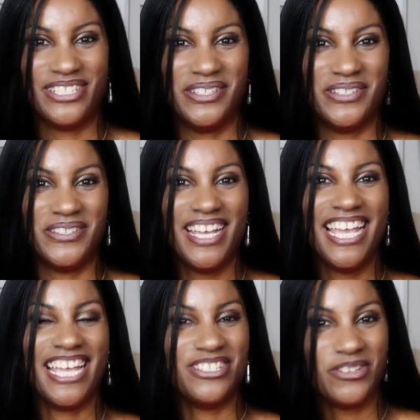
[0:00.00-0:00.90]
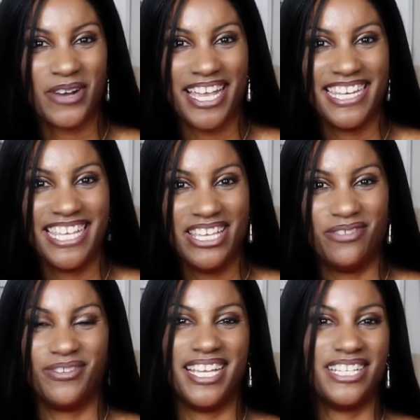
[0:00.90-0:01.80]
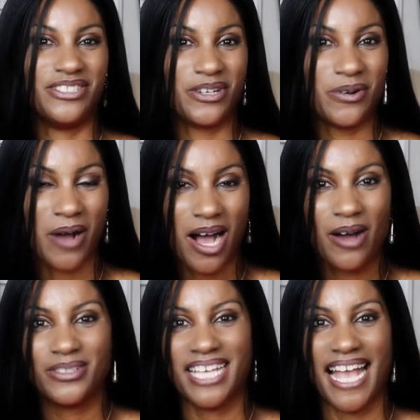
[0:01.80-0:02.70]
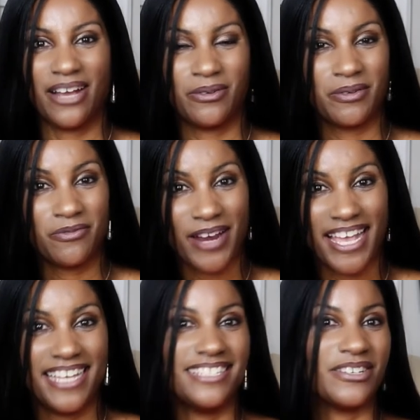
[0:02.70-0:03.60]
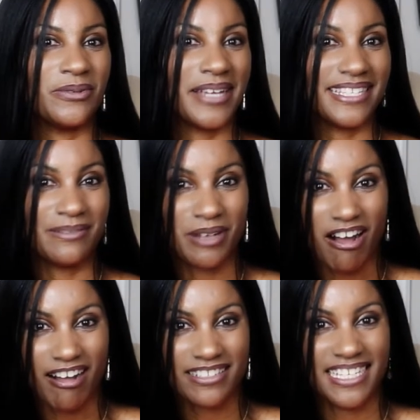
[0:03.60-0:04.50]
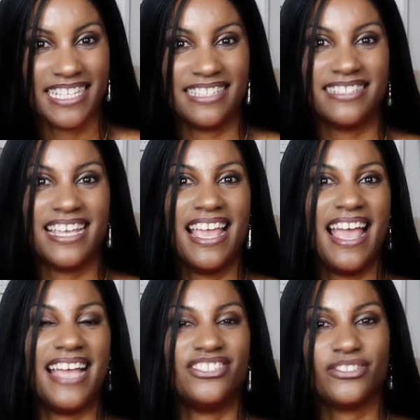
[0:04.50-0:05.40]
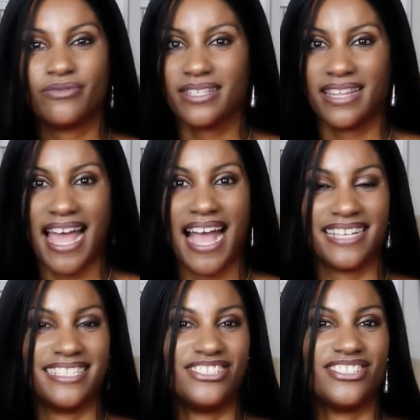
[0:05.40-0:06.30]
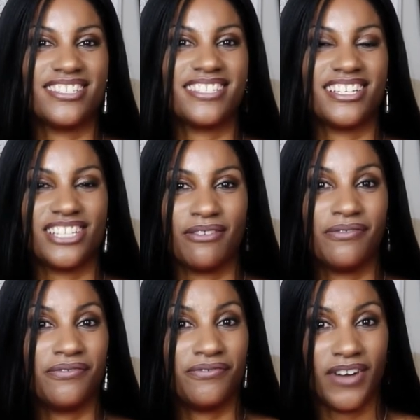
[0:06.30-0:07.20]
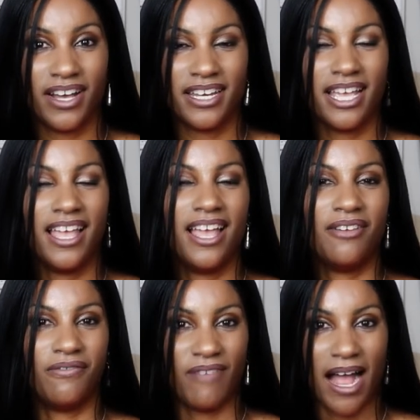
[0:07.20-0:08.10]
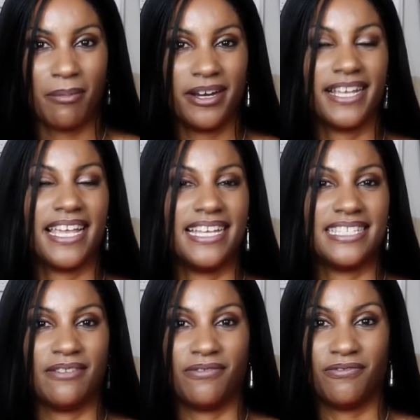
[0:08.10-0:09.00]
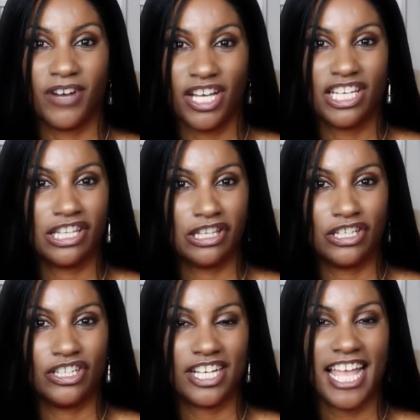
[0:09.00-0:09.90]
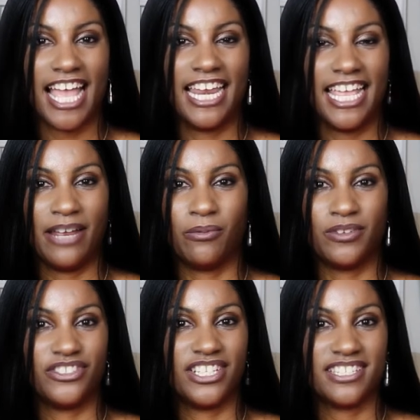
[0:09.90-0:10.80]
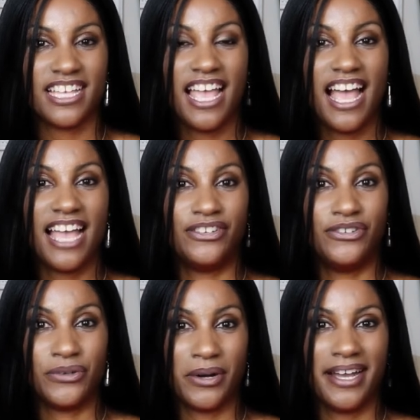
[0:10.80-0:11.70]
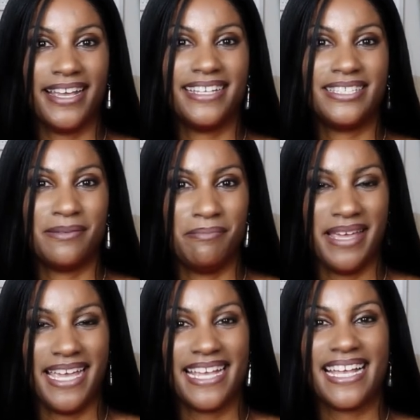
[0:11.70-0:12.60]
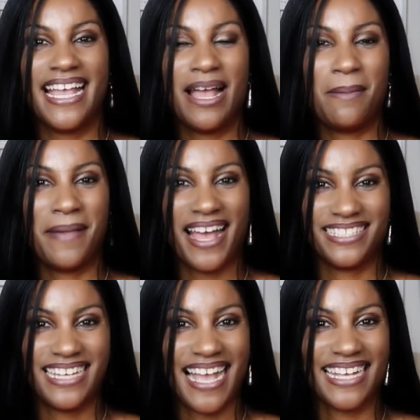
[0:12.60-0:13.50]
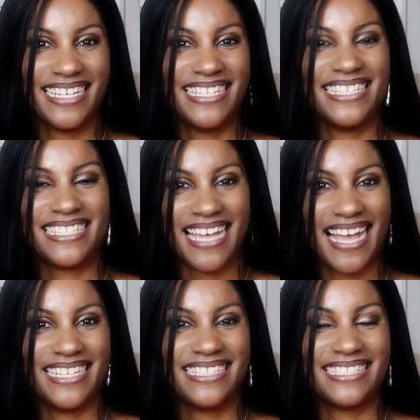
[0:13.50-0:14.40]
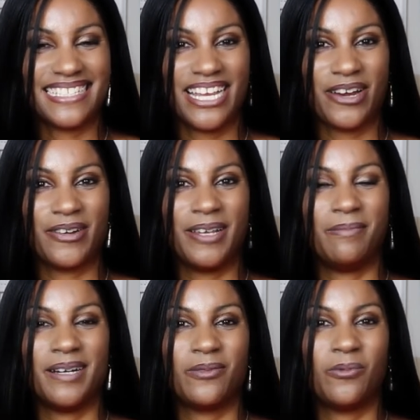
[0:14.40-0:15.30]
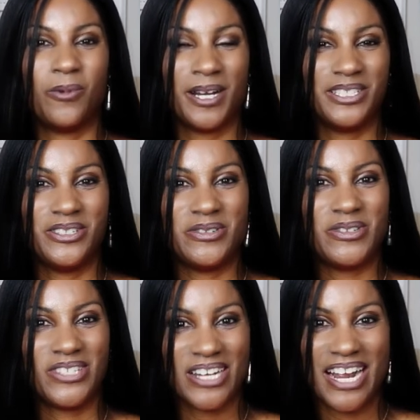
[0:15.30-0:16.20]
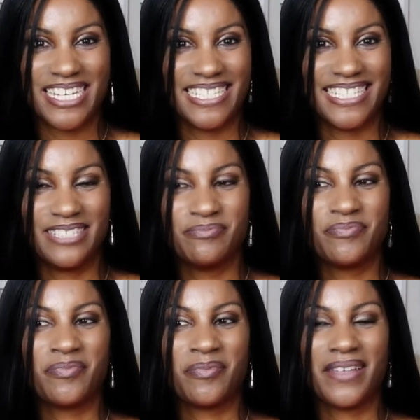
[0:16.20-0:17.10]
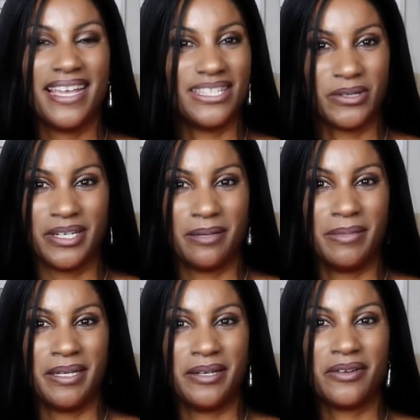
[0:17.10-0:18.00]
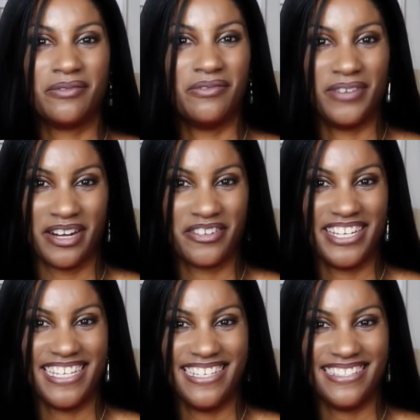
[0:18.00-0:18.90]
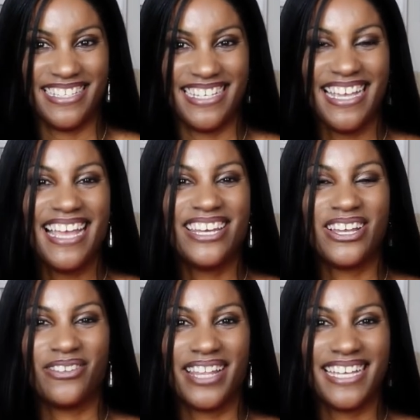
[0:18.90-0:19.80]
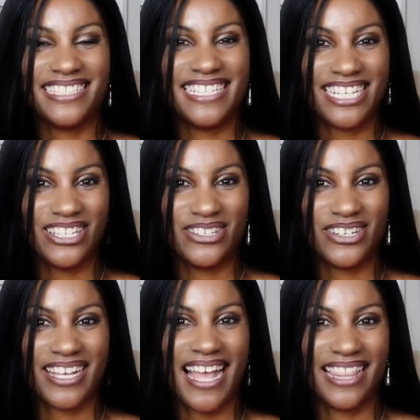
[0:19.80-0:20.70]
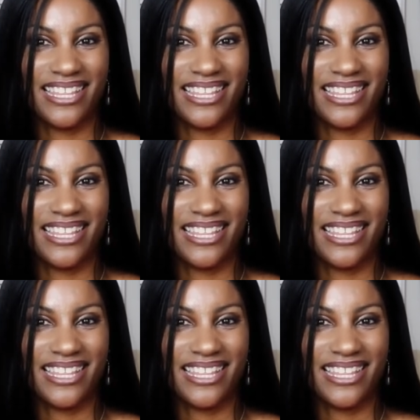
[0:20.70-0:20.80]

to enjoy an evening, to go out, to hang out with friends, go get some cocktails, and just relax. It's just such a fun fabric. It's a fun look, and it was just a joy to make. Pattern hacking is kind of scary, but once you start it, it's going to be very easy. Now let's take a look at